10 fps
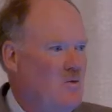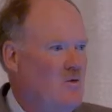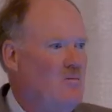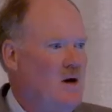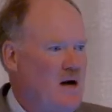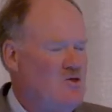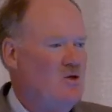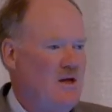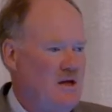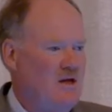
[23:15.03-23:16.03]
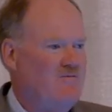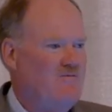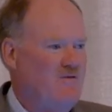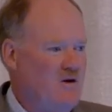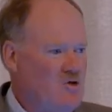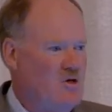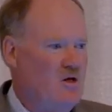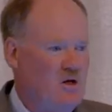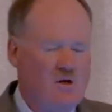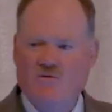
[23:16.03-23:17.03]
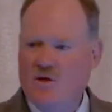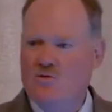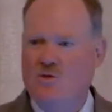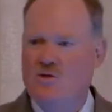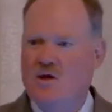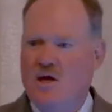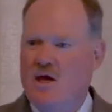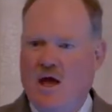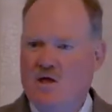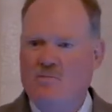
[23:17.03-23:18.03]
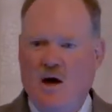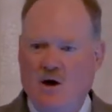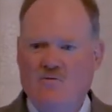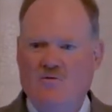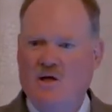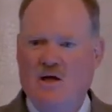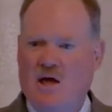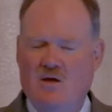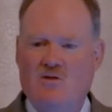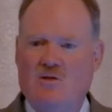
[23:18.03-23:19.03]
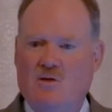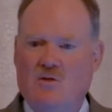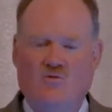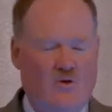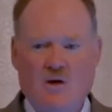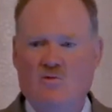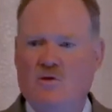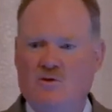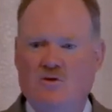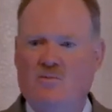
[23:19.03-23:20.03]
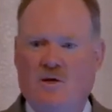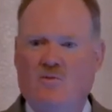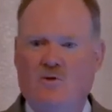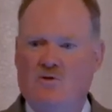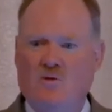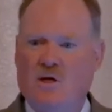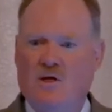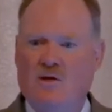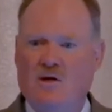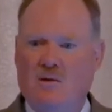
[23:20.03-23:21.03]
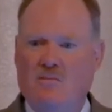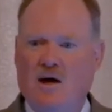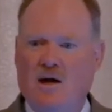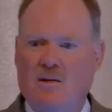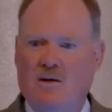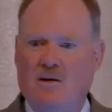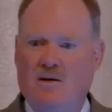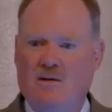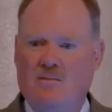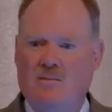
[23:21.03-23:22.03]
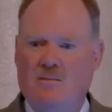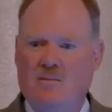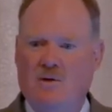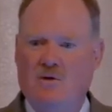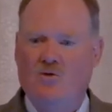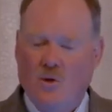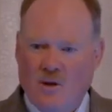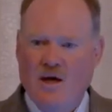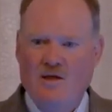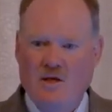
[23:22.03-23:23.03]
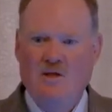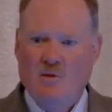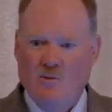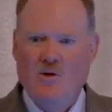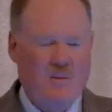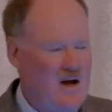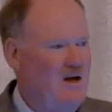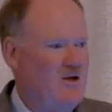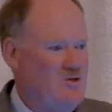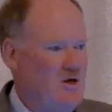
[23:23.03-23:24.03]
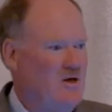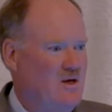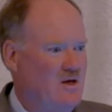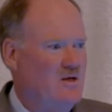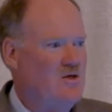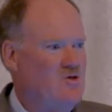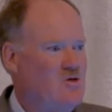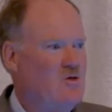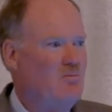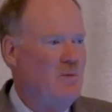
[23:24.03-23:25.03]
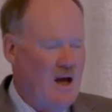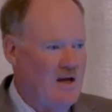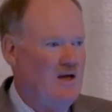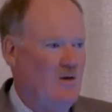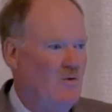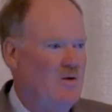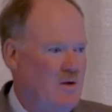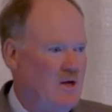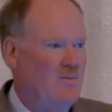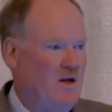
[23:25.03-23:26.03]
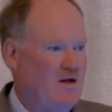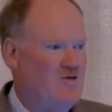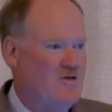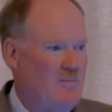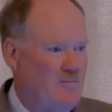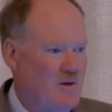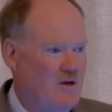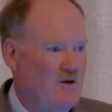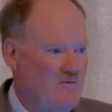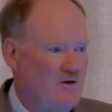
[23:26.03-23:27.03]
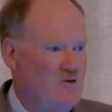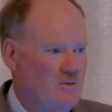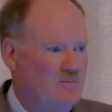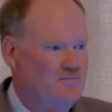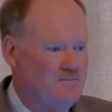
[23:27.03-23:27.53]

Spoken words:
we're modulating function in individuals as powerfully as drugs would do, but we're doing it by normalizing network biology, not just blocking one metabolic step in our function.